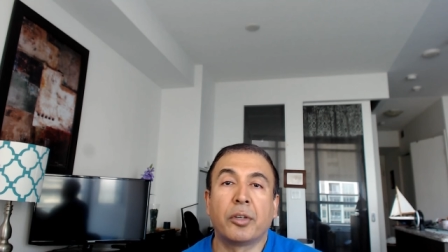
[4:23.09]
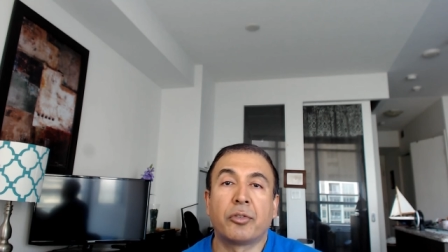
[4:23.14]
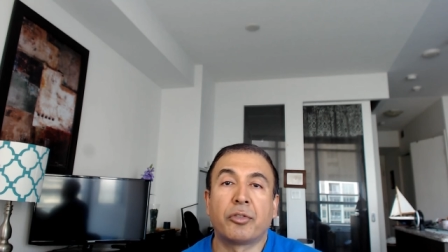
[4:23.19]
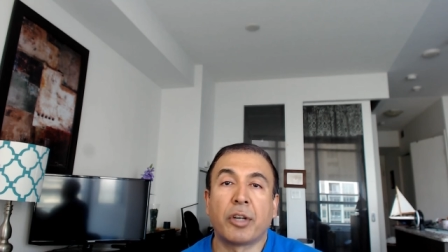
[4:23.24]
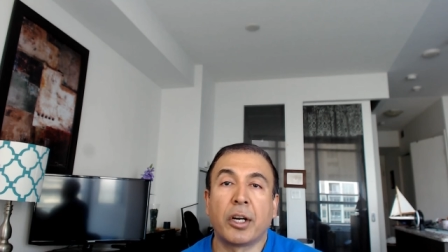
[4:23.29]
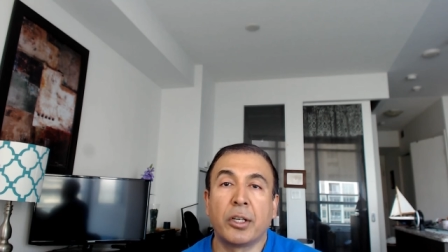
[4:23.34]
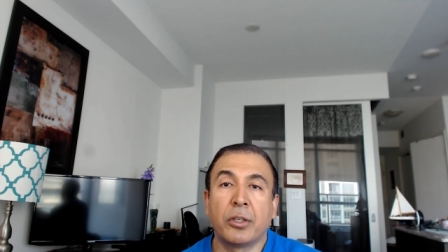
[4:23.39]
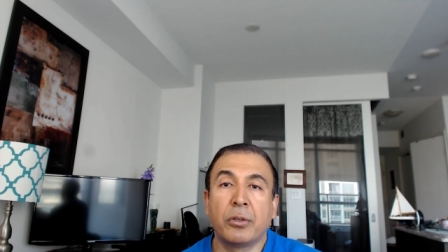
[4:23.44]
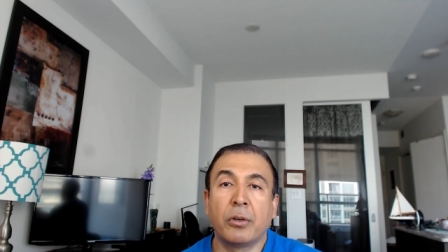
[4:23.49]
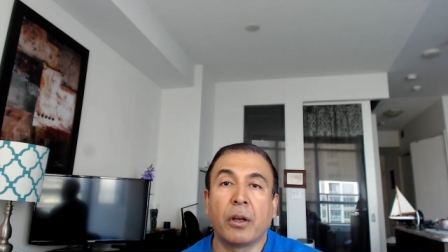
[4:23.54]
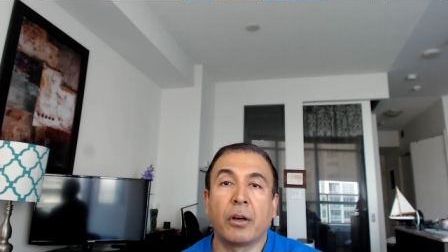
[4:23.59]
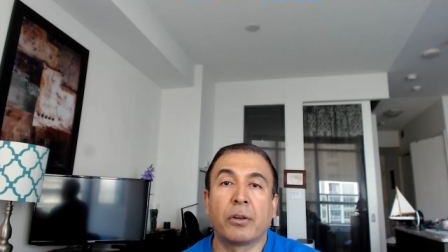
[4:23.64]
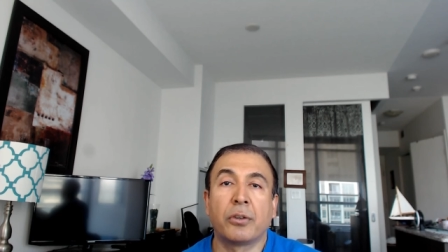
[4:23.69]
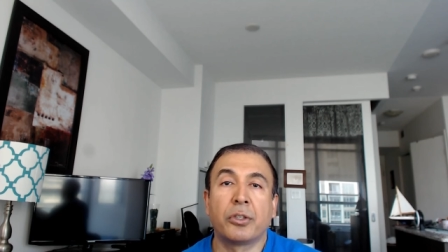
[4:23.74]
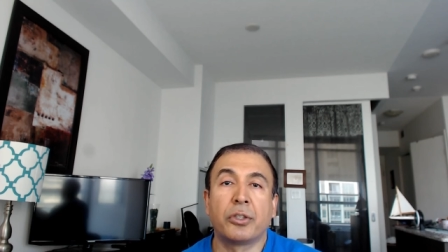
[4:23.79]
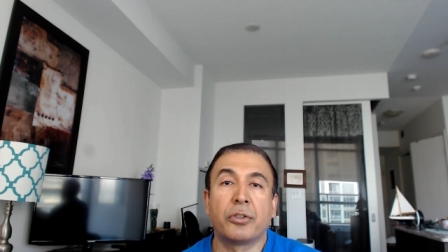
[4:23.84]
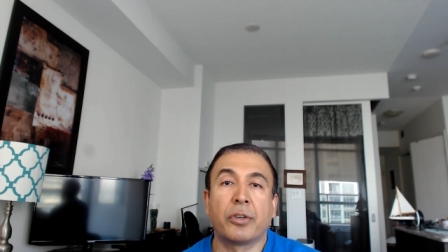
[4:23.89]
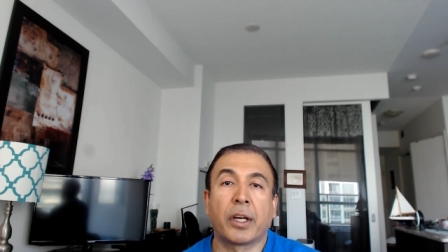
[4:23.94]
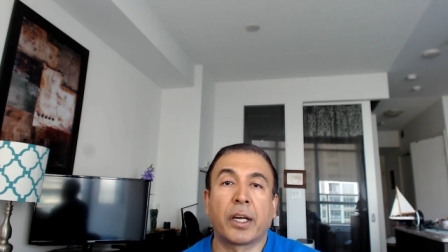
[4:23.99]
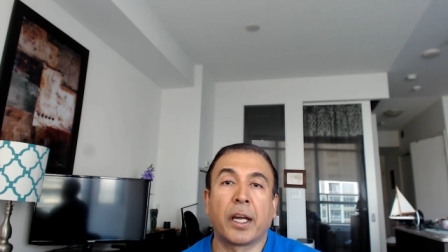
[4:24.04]
Try to log
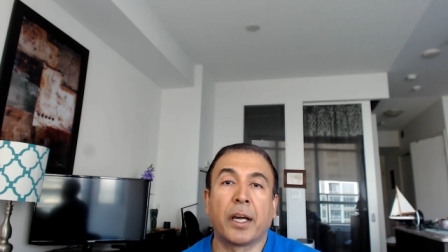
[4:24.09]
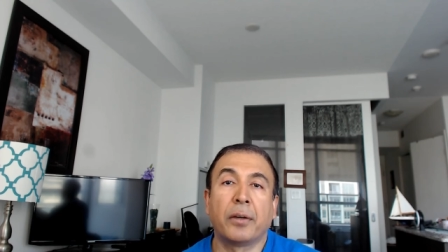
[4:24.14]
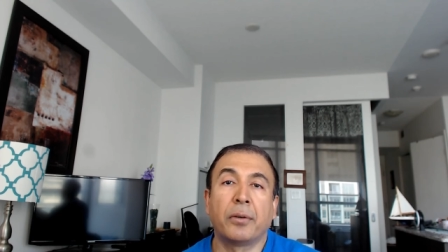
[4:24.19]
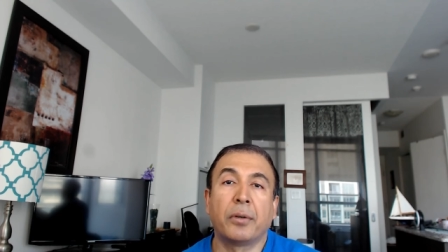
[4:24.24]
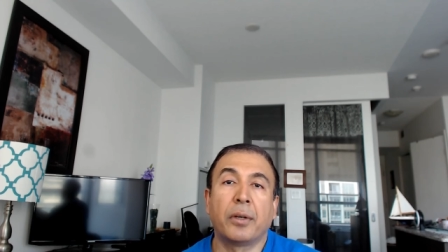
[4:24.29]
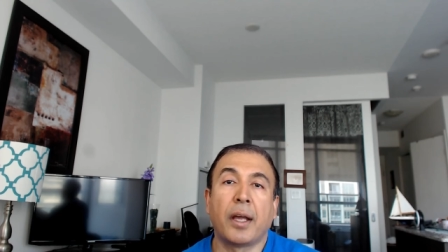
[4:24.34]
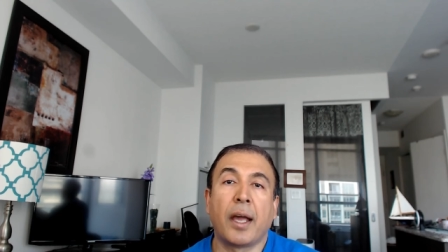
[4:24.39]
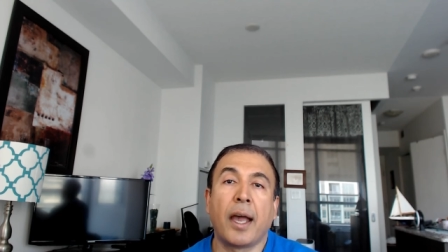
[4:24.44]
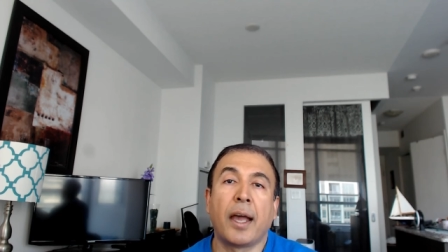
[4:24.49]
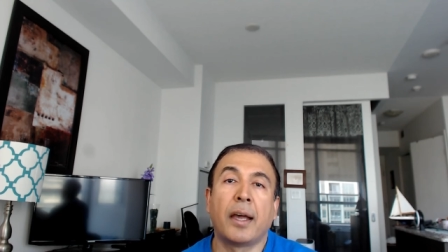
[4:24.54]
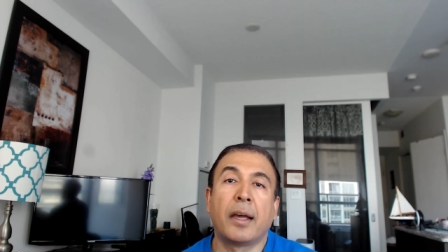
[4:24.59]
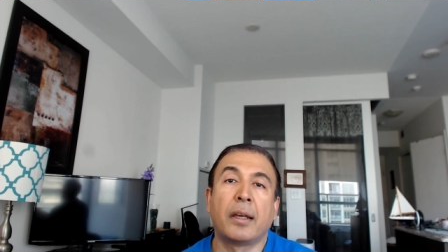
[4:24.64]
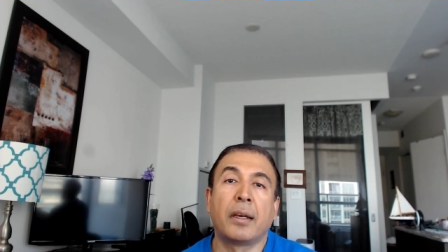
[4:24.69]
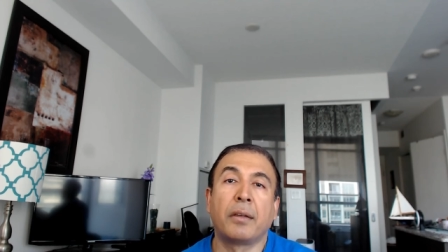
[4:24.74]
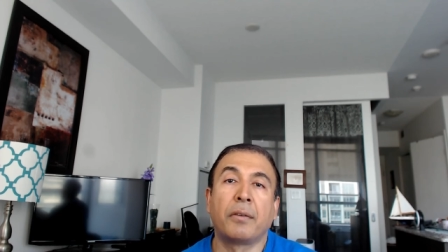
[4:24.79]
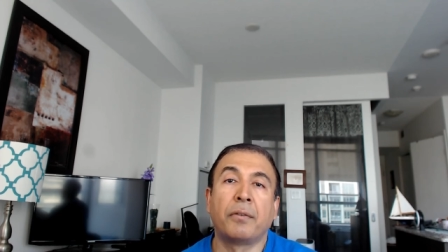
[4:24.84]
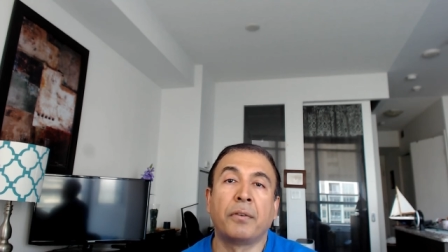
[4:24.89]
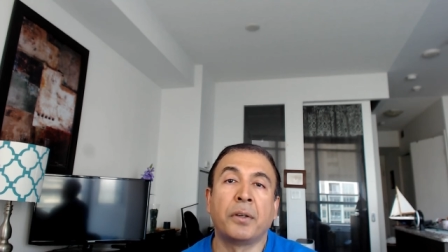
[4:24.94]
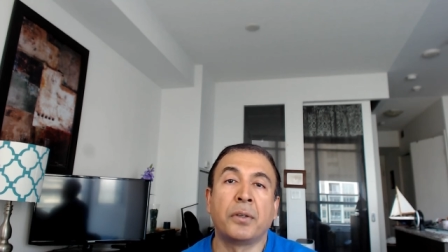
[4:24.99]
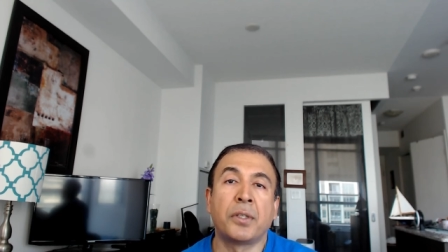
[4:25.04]
onto your account, and
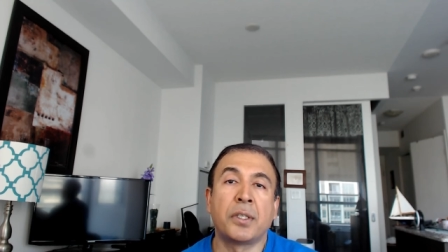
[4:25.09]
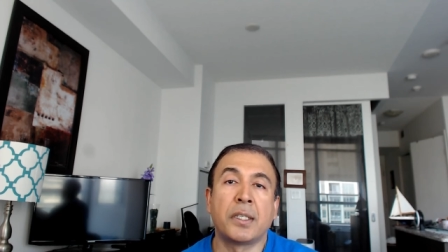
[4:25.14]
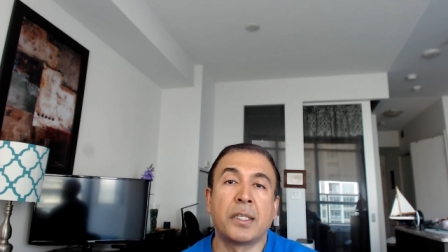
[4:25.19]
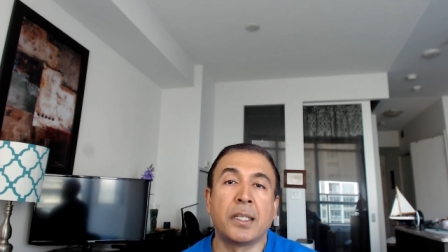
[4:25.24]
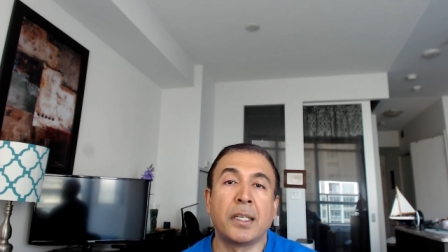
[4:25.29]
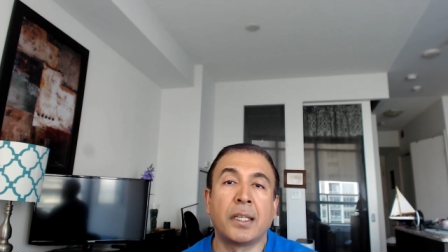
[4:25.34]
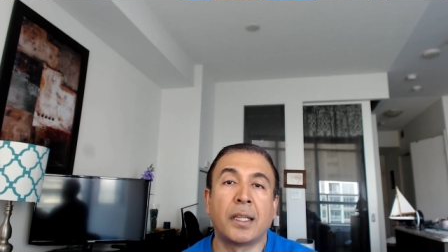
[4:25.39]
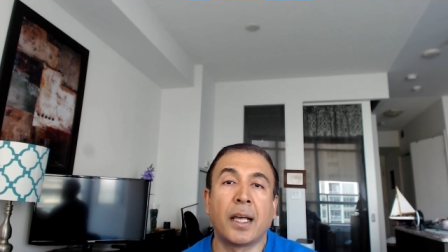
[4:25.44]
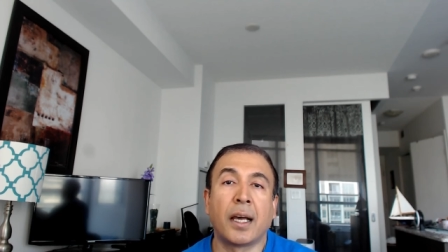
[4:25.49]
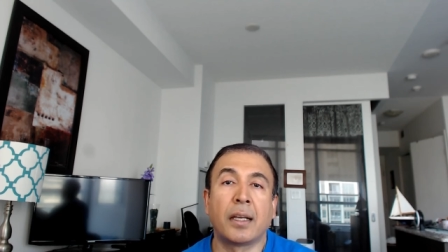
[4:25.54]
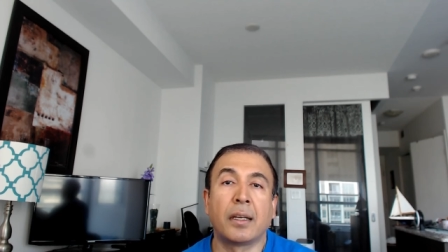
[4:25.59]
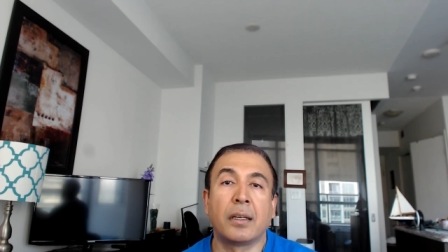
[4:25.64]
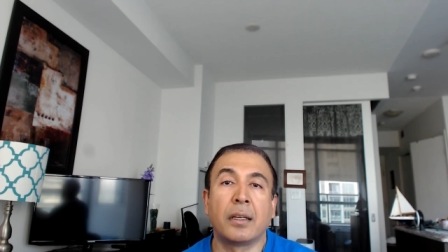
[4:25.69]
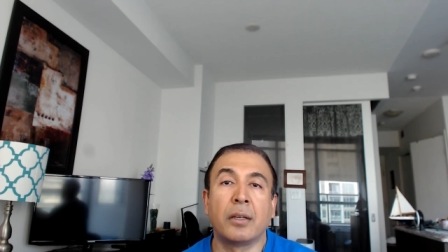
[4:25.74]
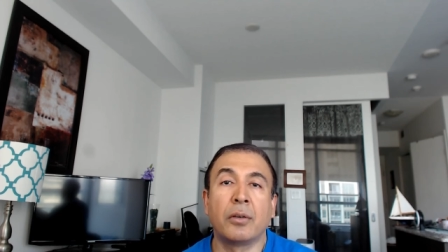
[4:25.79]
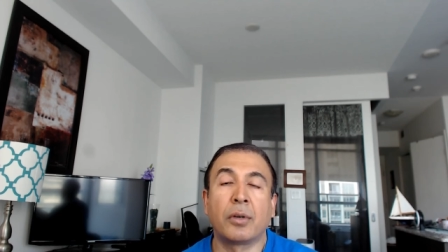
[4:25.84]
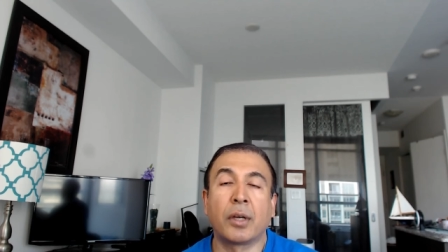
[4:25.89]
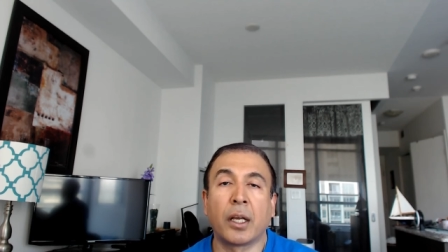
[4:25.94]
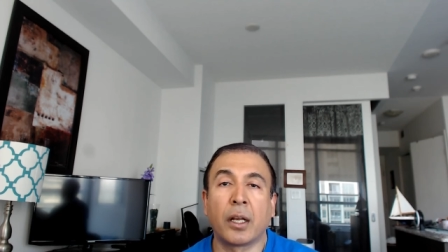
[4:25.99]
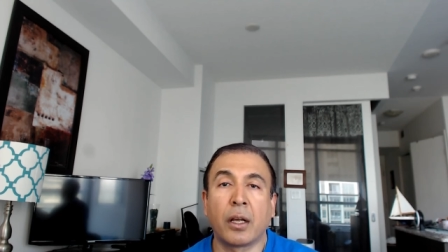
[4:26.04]
if you see that
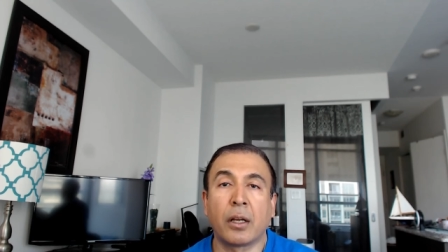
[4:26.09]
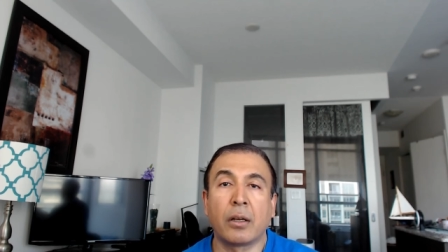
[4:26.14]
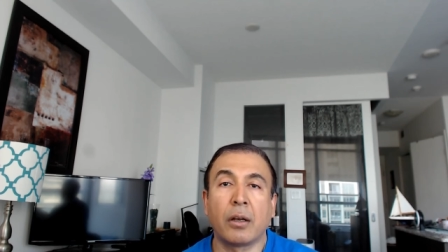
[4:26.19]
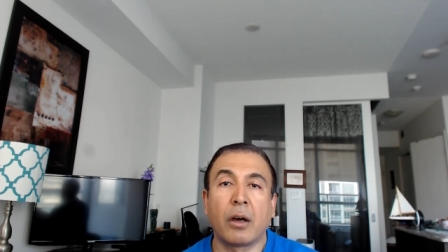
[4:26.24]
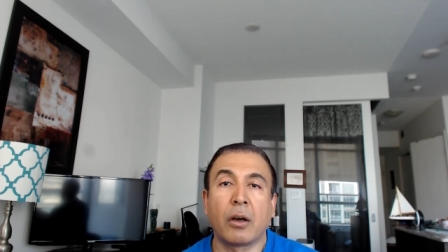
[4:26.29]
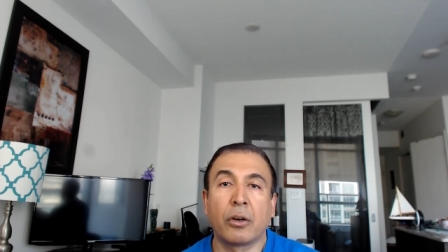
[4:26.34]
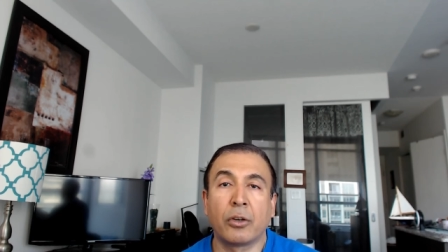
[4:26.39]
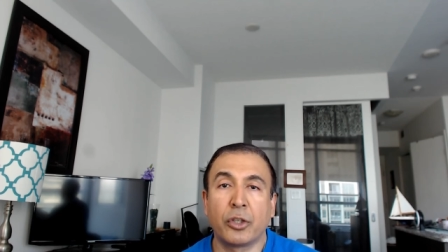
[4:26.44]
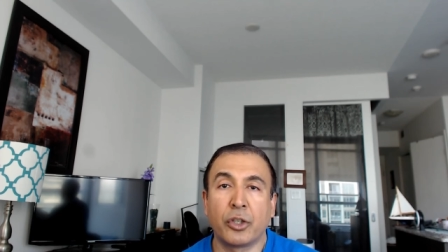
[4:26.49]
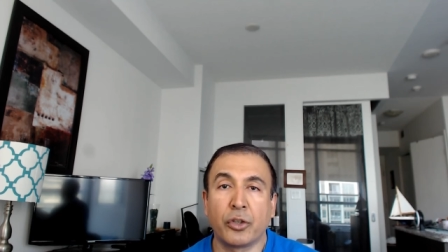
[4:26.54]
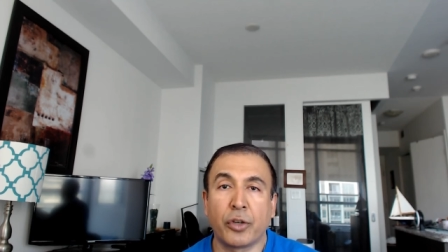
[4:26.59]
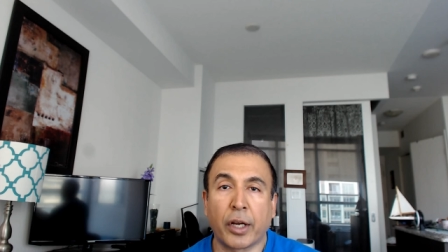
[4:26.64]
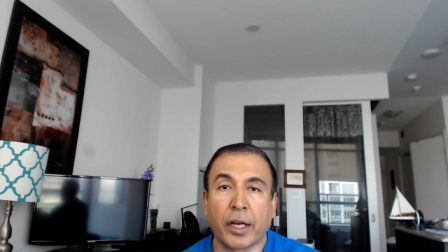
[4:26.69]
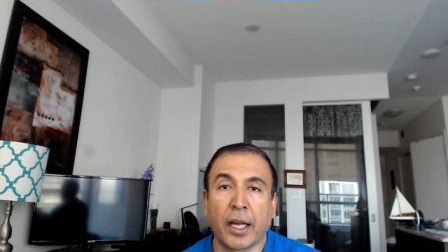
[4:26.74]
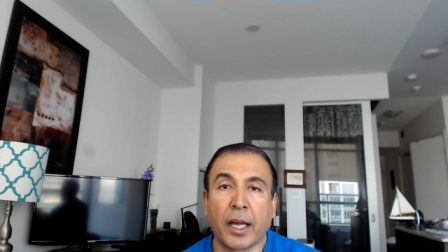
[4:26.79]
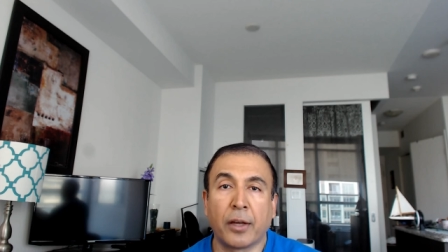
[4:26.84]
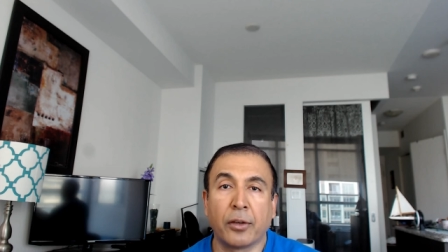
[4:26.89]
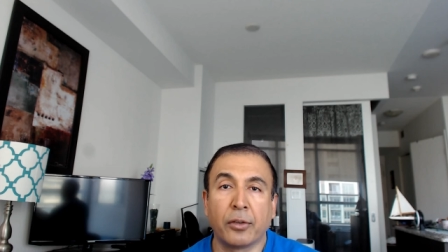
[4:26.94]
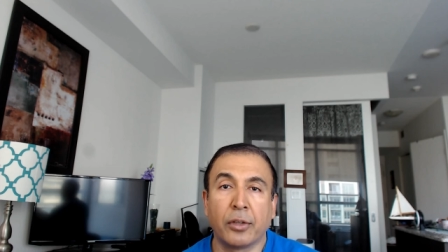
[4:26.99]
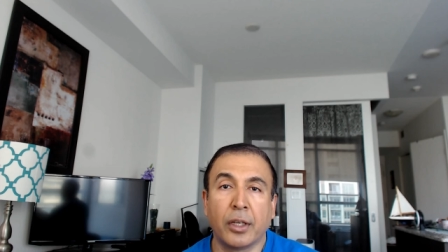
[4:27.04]
you cannot log onto your
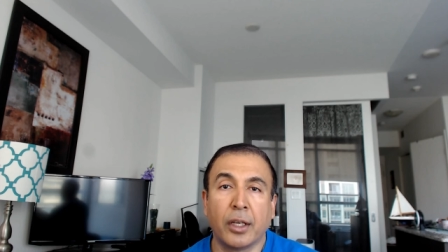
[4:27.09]
account,